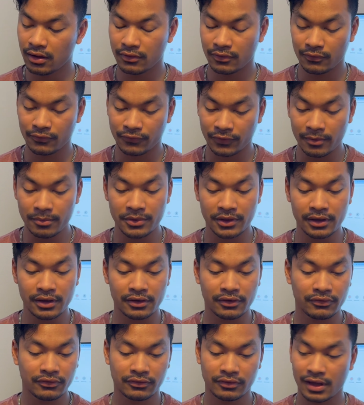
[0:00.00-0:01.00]
from
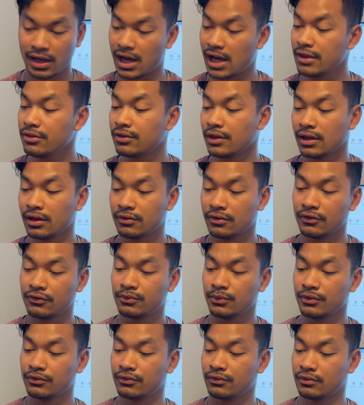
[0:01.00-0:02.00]
this, I think this
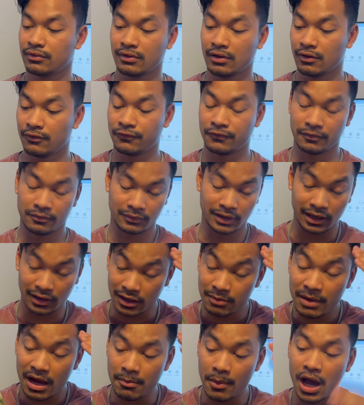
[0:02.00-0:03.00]
was, like,
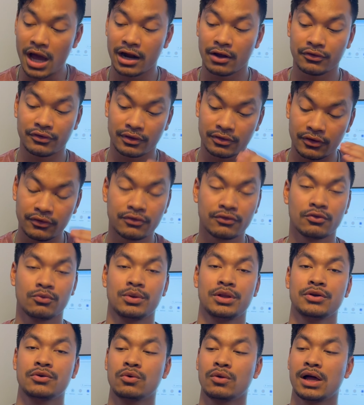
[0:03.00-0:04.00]
in my mind, I was like, this is a
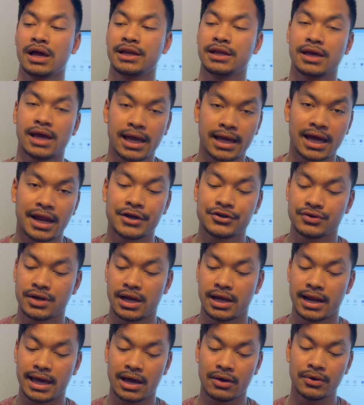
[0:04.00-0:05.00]
really cool idea, I gotta try
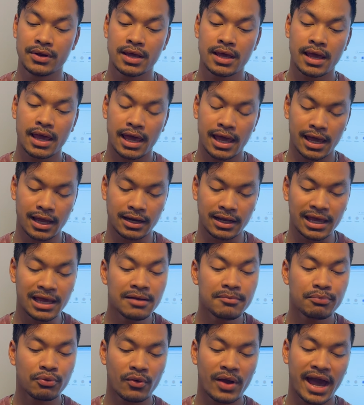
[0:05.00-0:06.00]
it out. And
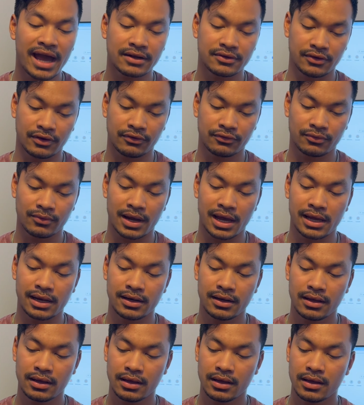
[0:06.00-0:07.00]
in practice, right,
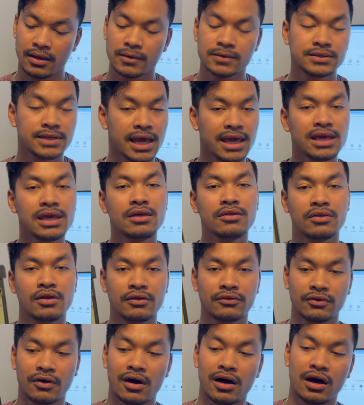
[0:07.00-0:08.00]
taking
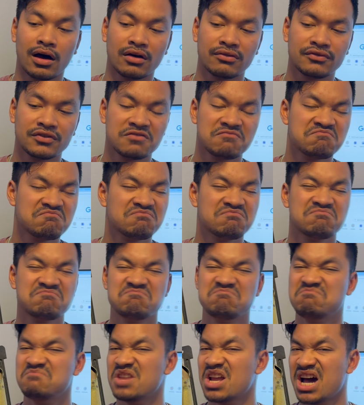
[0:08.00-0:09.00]
this off,
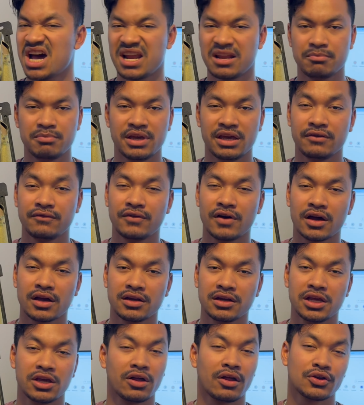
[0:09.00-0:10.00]
not a big fucking
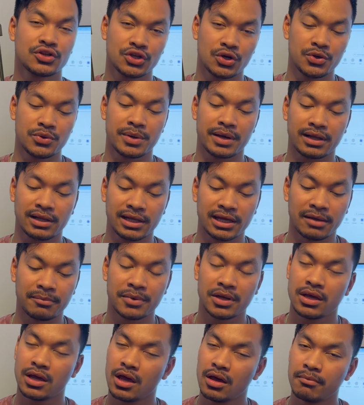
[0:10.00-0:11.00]
deal. I'll show you a clip.
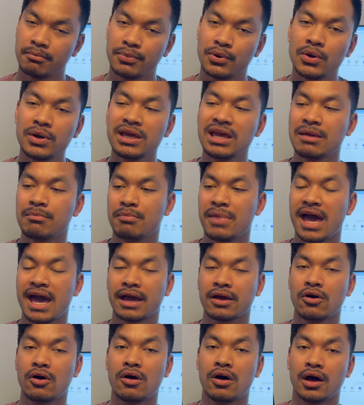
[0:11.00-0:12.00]
Putting it
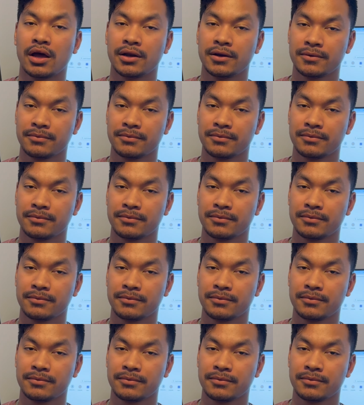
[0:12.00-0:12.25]
back on